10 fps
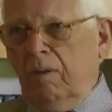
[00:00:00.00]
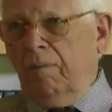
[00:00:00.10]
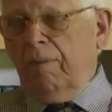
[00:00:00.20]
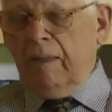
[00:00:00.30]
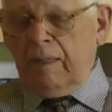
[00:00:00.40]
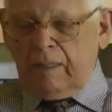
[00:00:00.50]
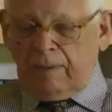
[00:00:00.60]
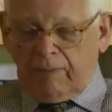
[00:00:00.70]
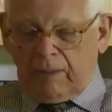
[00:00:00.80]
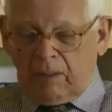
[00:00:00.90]
then
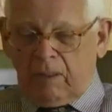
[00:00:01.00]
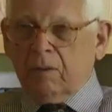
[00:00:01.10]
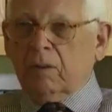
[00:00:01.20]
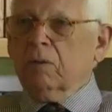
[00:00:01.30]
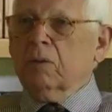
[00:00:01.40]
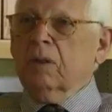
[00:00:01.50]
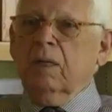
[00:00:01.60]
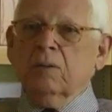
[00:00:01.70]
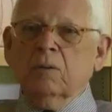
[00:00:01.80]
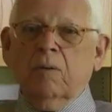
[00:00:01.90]
the 10-year
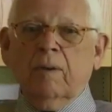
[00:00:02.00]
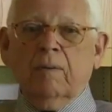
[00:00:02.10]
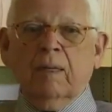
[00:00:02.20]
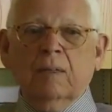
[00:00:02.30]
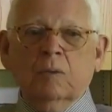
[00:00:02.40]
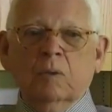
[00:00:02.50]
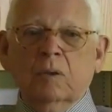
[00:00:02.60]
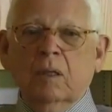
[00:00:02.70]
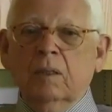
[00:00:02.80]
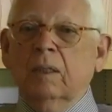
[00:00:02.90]
crusade, so that things were
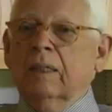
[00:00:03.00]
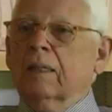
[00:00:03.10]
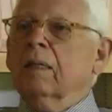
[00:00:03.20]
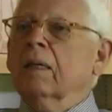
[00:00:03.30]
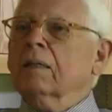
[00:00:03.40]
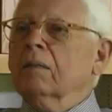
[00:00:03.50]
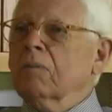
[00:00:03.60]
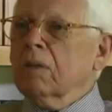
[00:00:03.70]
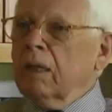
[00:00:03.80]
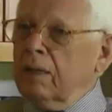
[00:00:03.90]
done
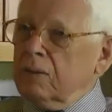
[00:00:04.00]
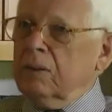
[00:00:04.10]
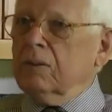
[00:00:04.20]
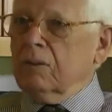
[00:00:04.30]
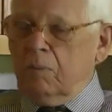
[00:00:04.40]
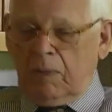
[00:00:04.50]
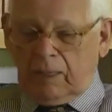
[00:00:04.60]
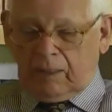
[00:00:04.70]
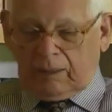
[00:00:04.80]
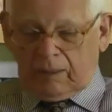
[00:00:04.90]
collectively and
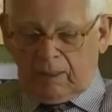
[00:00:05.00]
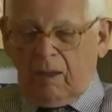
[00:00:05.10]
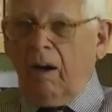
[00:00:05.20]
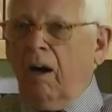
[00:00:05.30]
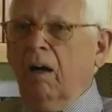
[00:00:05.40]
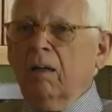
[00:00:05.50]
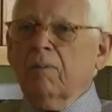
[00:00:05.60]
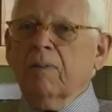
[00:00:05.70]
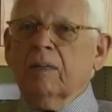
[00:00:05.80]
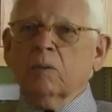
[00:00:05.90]
systematically. All
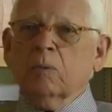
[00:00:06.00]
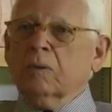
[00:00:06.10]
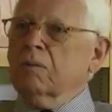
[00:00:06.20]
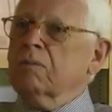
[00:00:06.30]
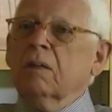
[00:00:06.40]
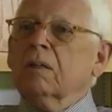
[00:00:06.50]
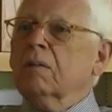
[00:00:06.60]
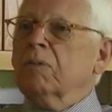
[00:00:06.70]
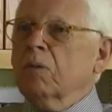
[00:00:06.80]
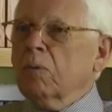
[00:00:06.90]
of this was a very
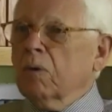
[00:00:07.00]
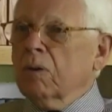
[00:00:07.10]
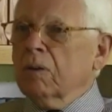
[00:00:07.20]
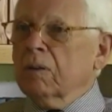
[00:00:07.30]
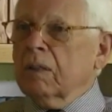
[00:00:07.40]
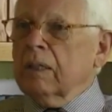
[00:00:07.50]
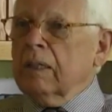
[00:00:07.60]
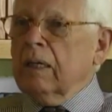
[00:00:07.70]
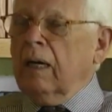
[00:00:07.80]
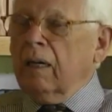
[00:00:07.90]
different world,
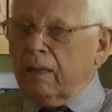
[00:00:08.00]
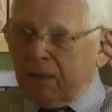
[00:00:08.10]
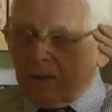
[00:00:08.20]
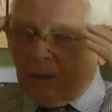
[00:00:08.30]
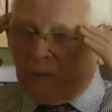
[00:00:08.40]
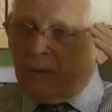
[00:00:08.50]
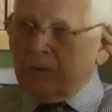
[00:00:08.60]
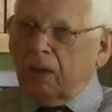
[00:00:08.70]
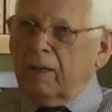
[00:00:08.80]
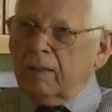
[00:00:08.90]
and I think we have to
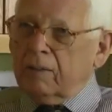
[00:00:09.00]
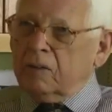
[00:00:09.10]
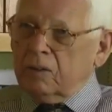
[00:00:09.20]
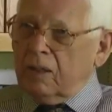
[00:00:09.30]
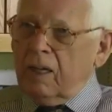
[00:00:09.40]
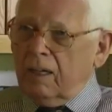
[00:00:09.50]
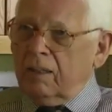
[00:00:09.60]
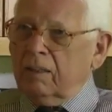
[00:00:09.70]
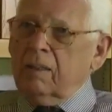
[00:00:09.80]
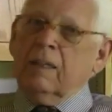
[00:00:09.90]
try and
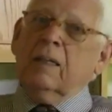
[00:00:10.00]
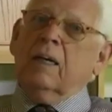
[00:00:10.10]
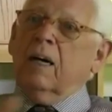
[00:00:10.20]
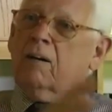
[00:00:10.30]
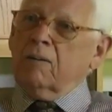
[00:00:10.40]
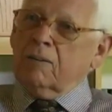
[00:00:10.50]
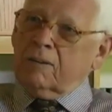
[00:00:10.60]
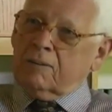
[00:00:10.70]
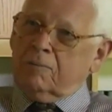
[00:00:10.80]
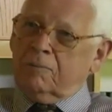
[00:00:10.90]
understand
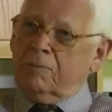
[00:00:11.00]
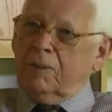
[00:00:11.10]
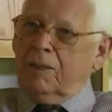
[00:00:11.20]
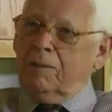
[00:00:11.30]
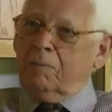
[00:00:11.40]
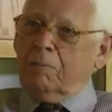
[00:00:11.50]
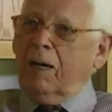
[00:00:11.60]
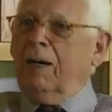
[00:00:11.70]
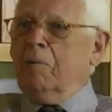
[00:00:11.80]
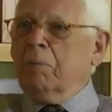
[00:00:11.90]
our
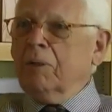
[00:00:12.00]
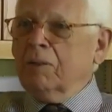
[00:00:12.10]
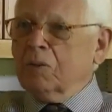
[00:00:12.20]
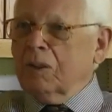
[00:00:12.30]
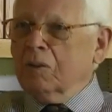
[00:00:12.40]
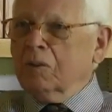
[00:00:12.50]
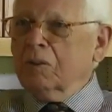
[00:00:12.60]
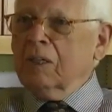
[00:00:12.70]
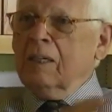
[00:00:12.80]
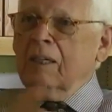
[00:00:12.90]
Baha'i predecessors,